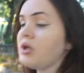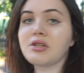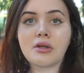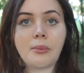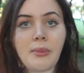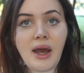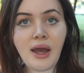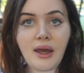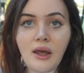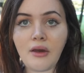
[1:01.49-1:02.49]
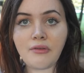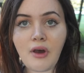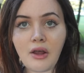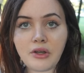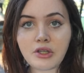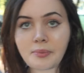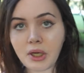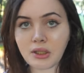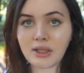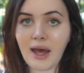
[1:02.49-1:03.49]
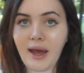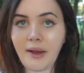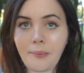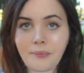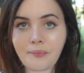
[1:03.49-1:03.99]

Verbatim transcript: was my father's birthday.